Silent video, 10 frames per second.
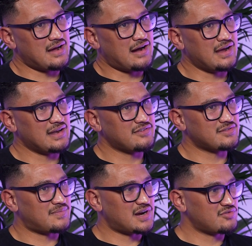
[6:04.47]
I
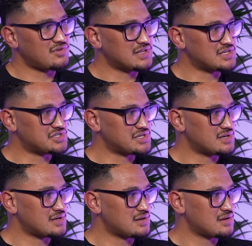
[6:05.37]
left my
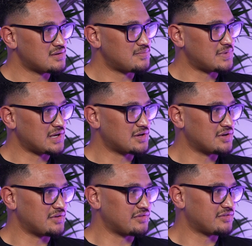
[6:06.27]
religion
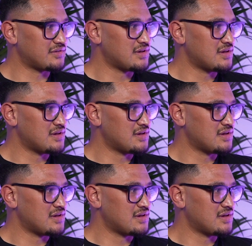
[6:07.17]
because